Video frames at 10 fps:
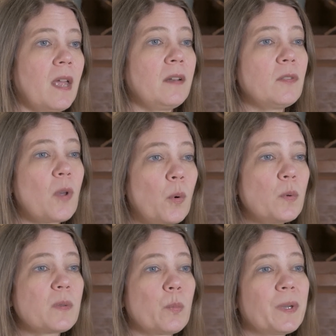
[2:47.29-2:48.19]
And
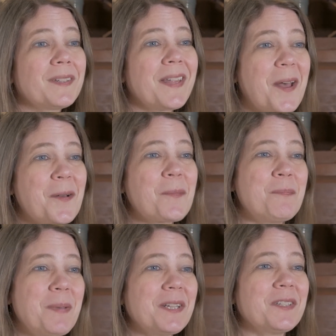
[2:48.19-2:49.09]
those will
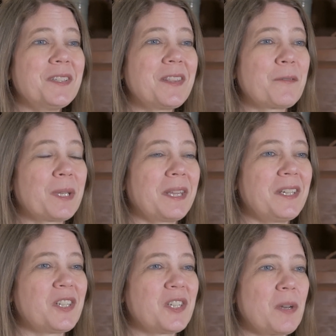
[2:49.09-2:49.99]
help build the
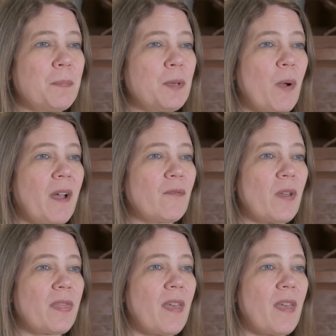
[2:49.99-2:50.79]
relationship you have with